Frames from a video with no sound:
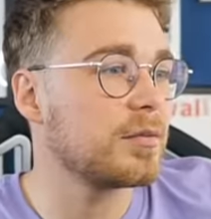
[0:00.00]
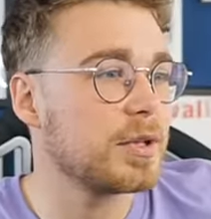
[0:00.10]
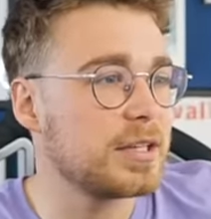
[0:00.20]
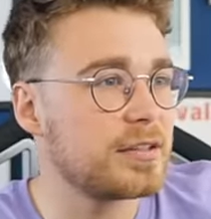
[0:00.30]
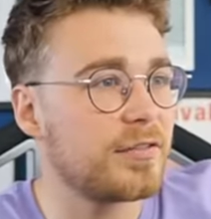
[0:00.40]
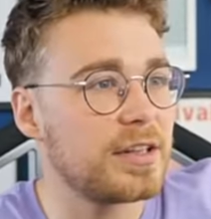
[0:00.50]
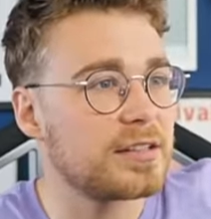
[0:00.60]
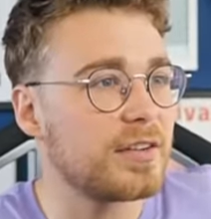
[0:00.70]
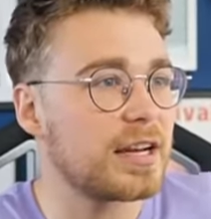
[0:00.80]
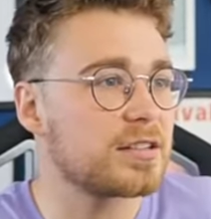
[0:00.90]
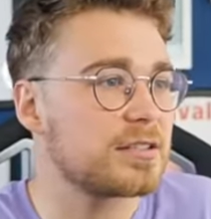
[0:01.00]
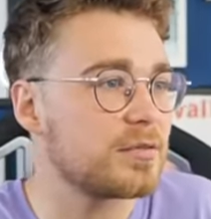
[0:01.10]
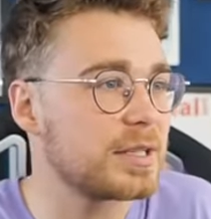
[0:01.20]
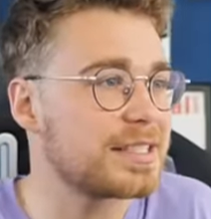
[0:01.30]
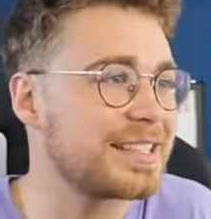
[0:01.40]
with the defensive actions, if
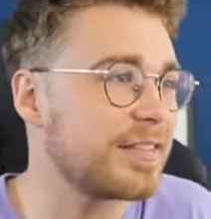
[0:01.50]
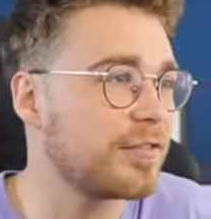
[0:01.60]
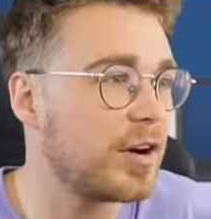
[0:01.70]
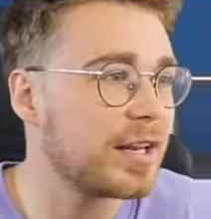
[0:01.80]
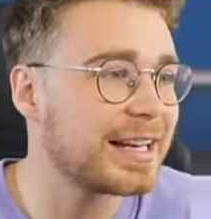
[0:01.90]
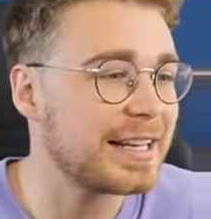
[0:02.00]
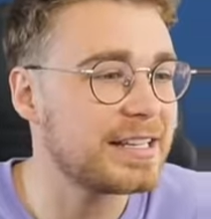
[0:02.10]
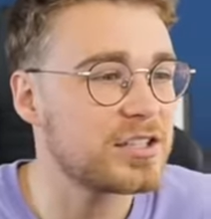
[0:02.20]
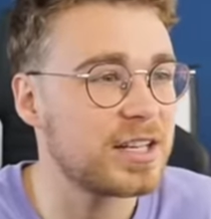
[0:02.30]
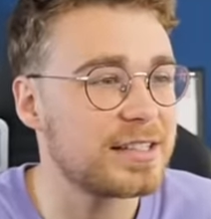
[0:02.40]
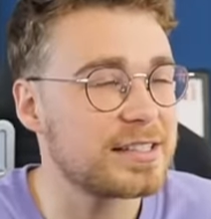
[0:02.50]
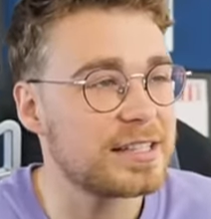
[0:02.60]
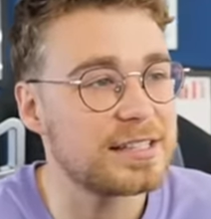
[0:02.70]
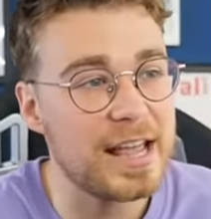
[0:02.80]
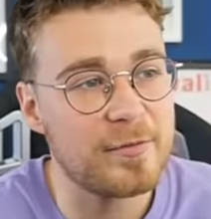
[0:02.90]
we can find clean sheets.
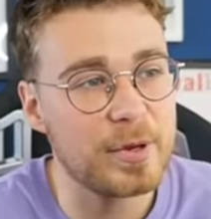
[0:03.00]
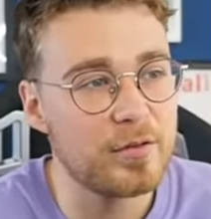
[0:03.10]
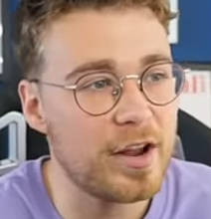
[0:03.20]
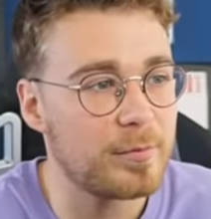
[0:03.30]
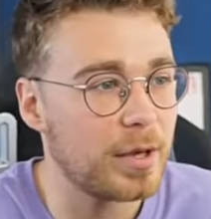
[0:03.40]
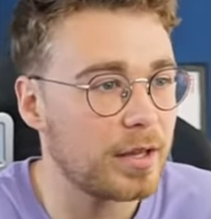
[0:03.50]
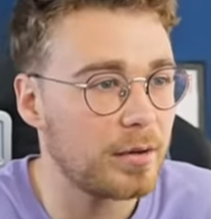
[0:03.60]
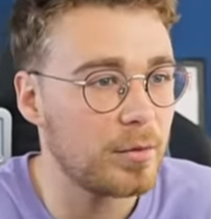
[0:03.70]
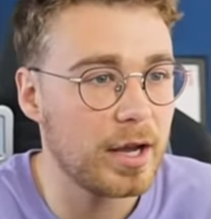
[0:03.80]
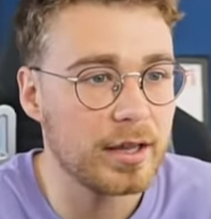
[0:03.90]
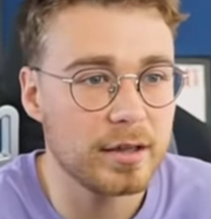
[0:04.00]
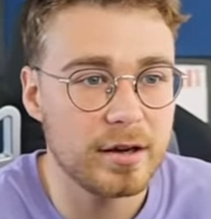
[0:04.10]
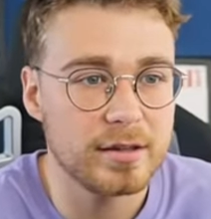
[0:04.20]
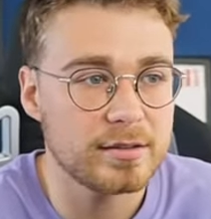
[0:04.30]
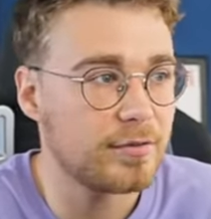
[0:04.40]
This is FB Ref, by the way,
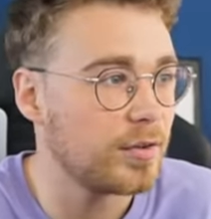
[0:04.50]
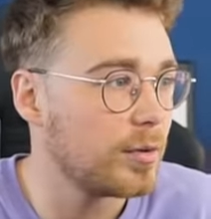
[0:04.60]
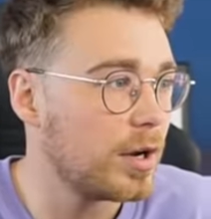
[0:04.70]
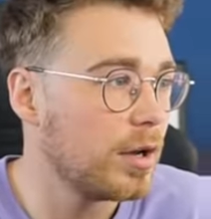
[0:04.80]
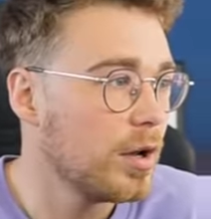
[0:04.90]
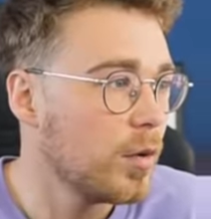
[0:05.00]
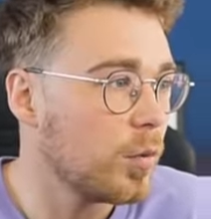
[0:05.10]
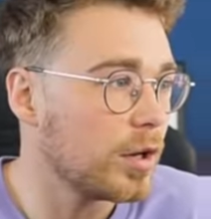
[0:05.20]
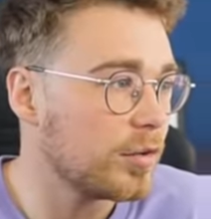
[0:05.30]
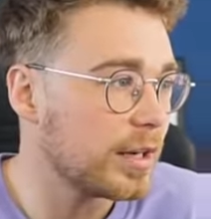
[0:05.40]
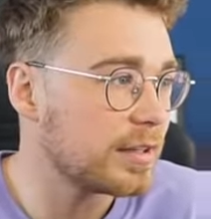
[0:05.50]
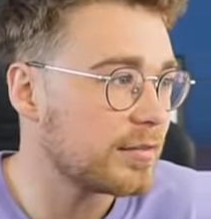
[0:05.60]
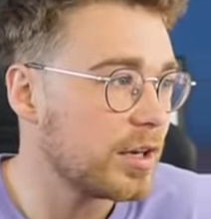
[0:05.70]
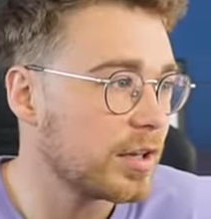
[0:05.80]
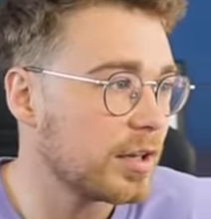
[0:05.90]
guys, if you were wondering. Let's have a look